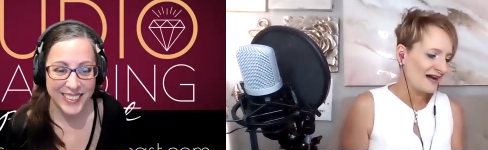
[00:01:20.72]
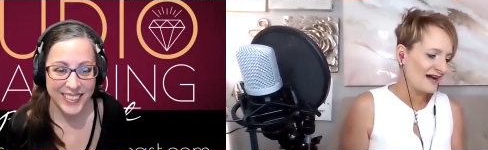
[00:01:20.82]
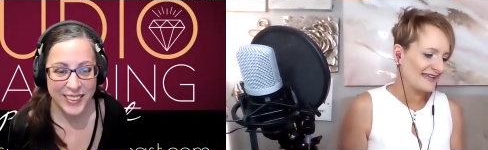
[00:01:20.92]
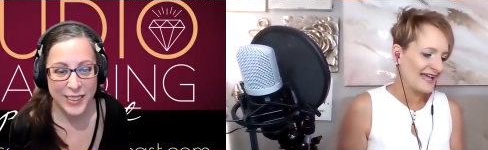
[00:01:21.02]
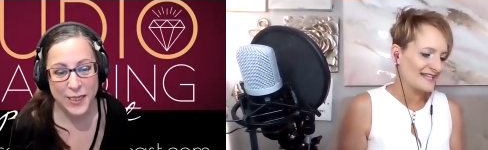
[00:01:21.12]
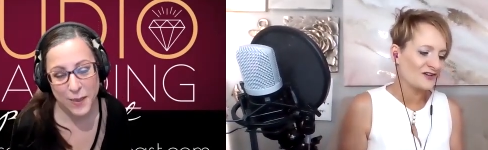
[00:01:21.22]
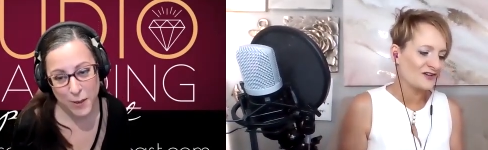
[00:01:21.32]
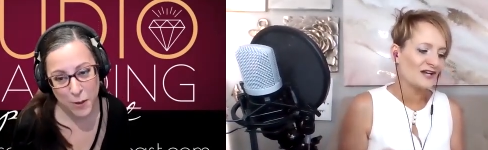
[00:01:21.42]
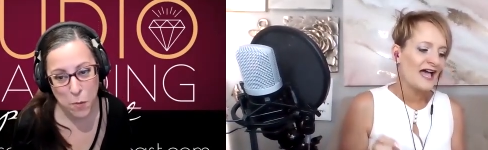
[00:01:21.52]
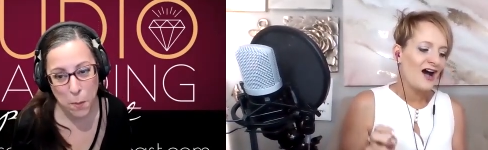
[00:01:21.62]
Speaker 1: podcast
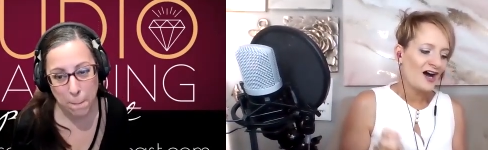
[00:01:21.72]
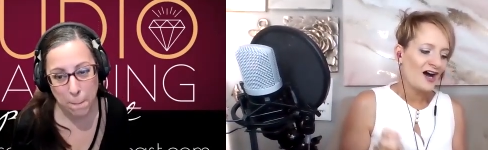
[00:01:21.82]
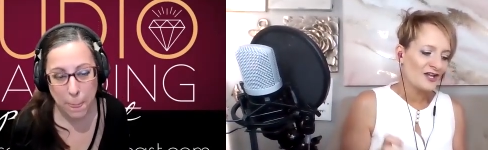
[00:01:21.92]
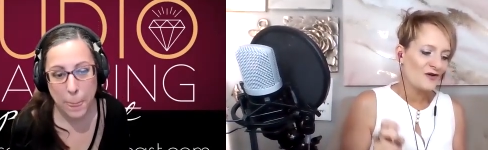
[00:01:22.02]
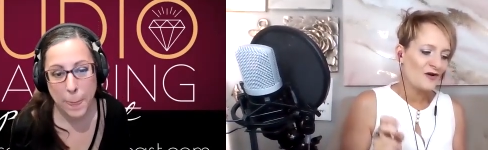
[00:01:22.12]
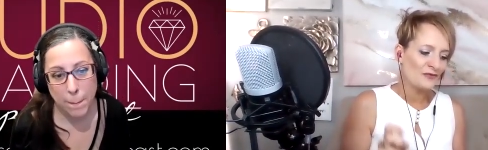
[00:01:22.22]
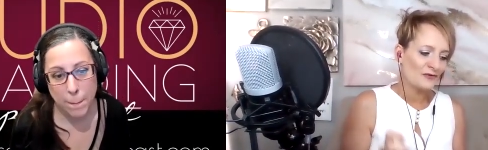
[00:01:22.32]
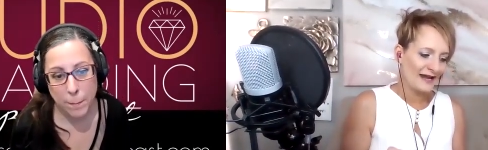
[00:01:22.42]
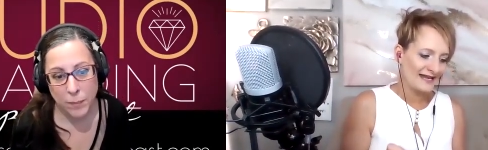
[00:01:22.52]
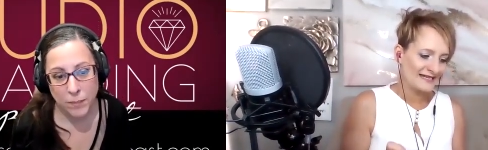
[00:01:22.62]
called Audio
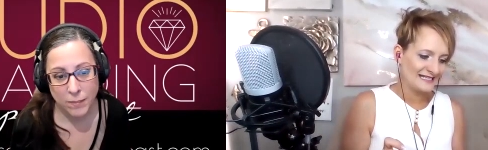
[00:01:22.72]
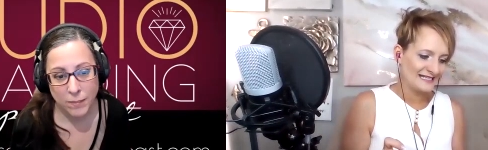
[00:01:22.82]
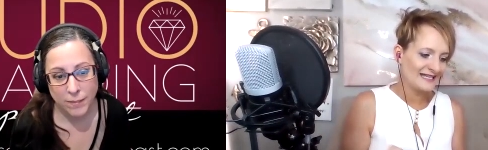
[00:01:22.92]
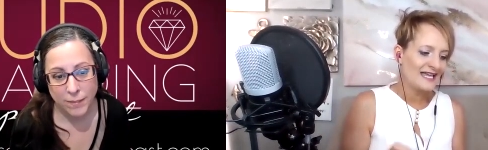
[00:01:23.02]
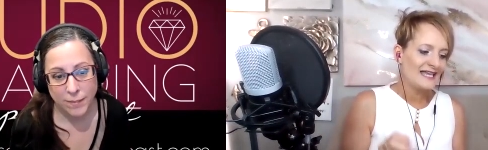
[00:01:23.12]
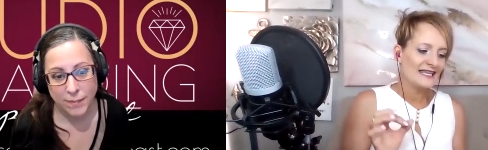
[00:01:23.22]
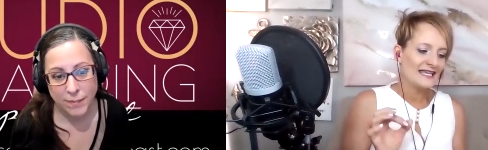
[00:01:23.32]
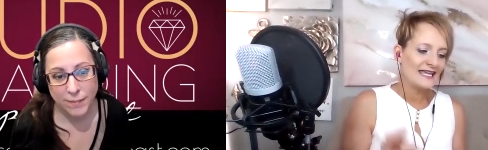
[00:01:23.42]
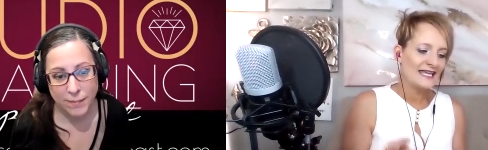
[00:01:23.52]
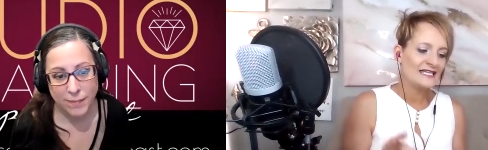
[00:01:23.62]
Branding,
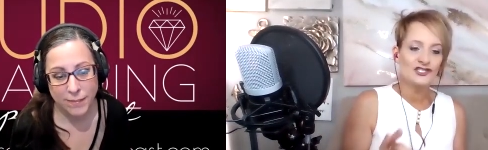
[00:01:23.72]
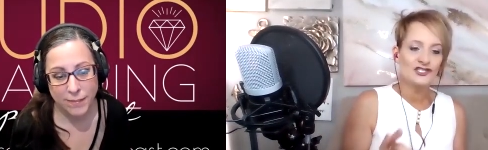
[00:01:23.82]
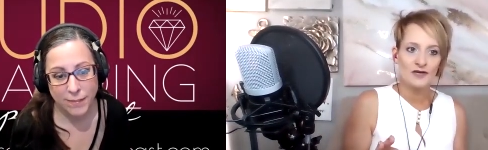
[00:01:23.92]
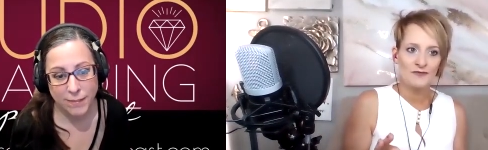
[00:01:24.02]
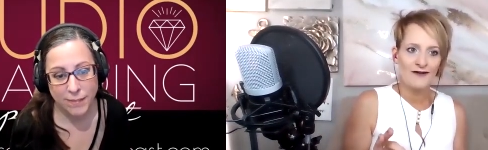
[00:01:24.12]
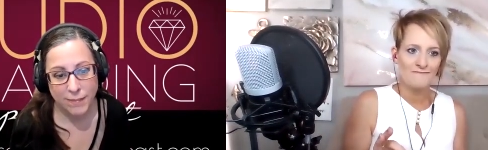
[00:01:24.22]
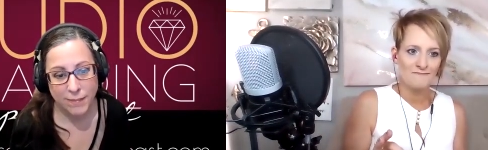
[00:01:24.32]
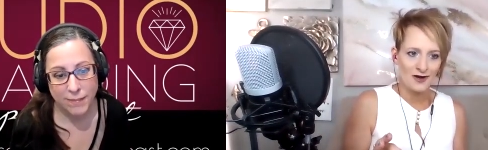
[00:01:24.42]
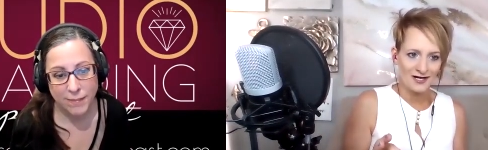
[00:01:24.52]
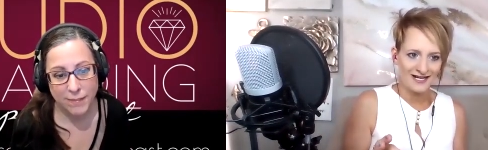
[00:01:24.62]
the hidden gem of
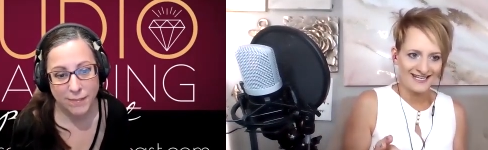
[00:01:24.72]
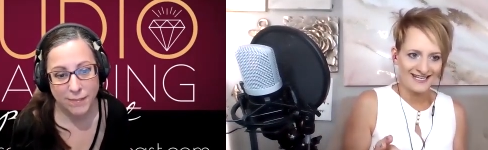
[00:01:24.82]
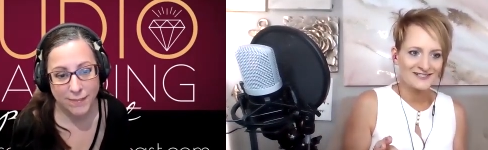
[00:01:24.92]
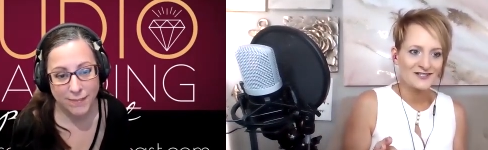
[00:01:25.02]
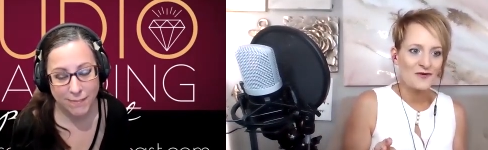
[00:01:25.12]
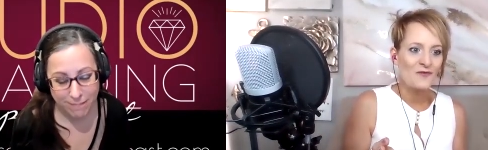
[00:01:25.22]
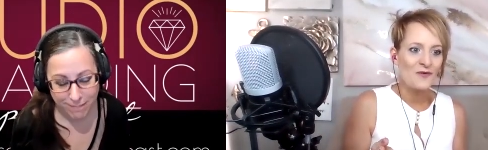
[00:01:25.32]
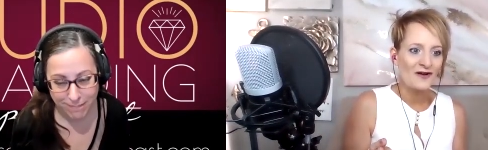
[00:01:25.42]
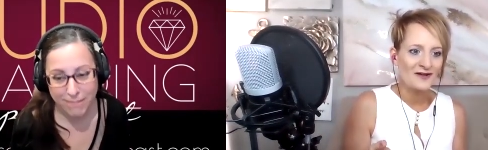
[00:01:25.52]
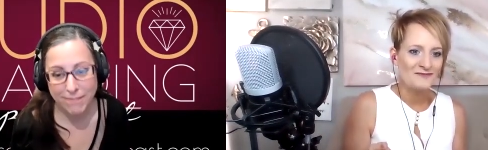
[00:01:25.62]
marketing. So,
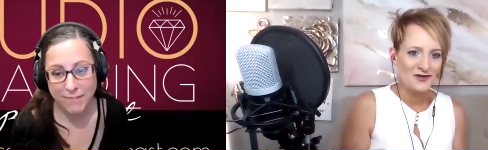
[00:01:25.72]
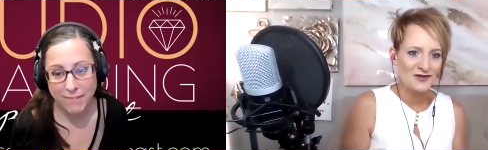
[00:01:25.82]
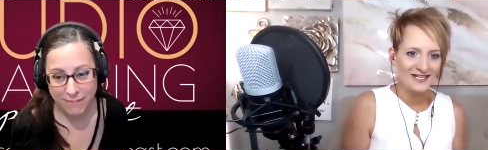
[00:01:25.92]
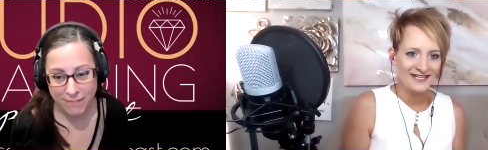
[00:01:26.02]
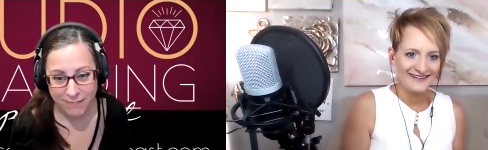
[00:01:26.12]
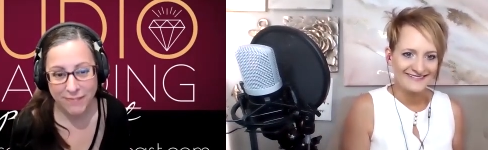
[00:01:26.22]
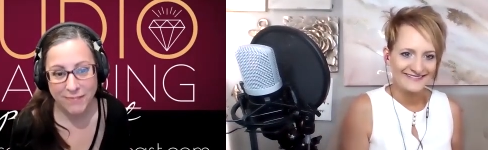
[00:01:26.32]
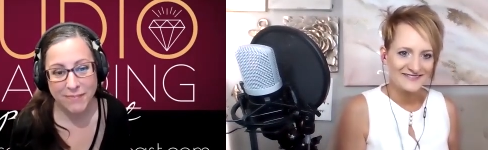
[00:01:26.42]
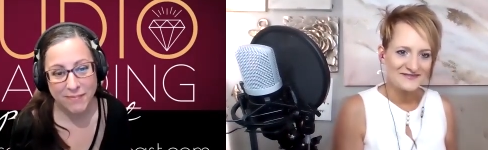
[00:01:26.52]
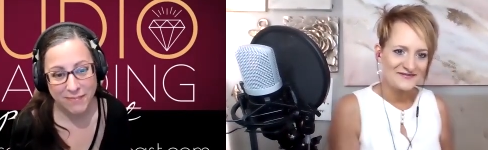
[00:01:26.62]
welcome, Jodi.
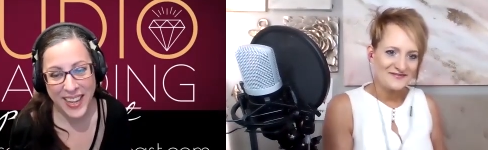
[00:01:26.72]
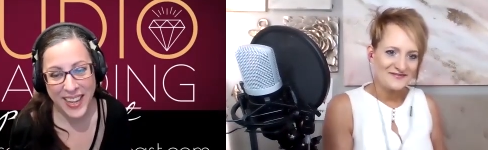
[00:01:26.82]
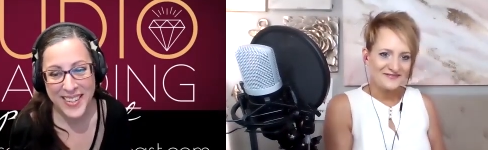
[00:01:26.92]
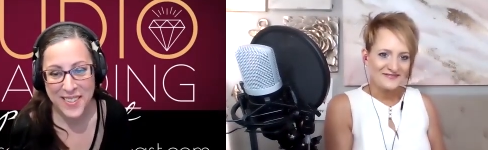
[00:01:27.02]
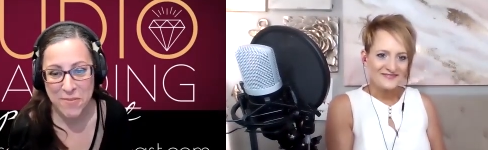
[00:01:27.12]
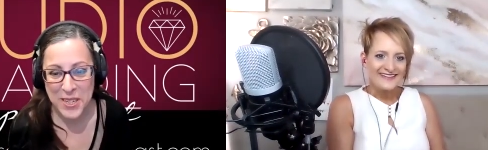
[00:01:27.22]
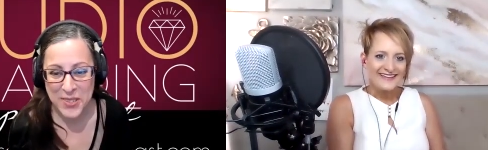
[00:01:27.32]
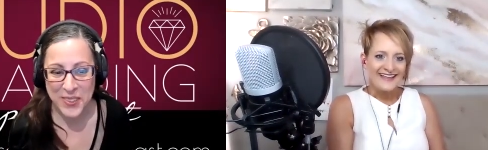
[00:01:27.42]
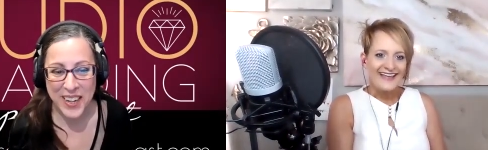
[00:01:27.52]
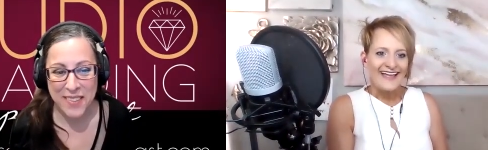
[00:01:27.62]
Speaker 2: Thanks so much
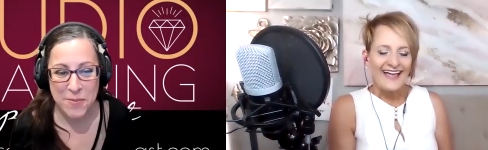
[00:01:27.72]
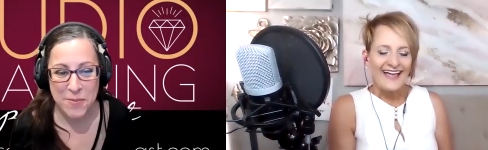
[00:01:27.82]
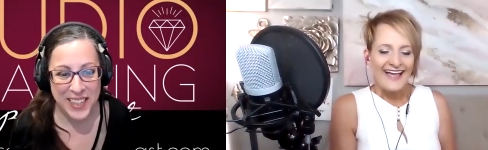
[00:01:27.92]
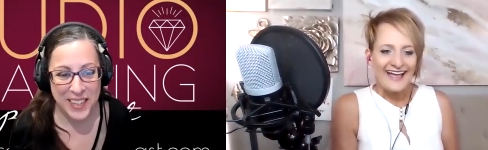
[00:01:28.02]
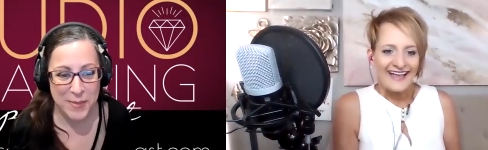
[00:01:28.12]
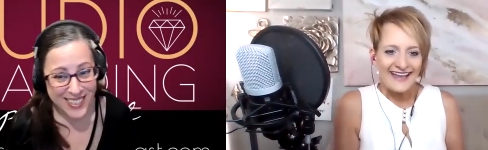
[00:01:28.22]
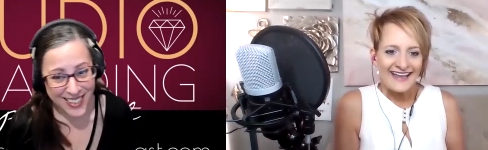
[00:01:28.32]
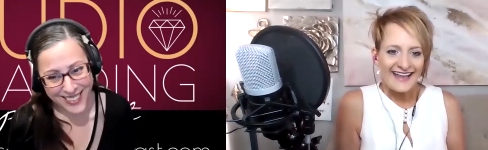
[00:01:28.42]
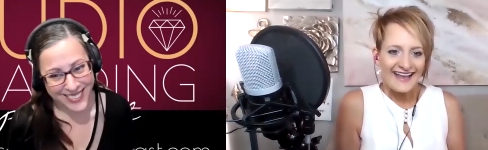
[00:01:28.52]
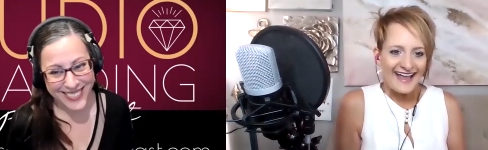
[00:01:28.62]
for having me. I'm
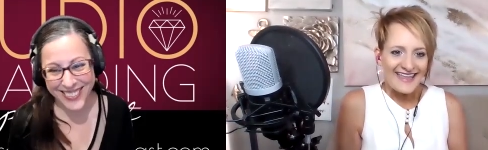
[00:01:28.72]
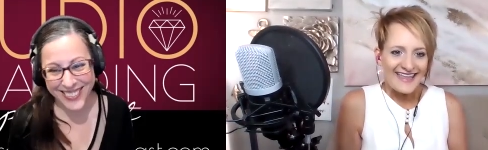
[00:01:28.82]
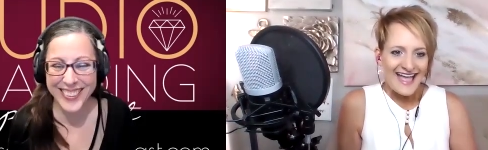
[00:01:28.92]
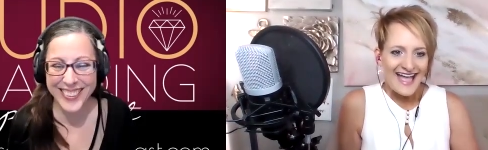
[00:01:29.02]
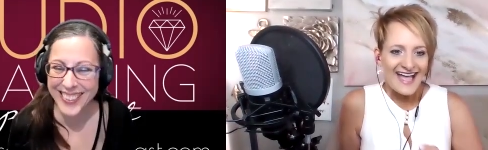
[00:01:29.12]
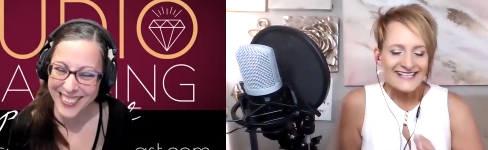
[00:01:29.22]
excited.
Speaker 1: yes.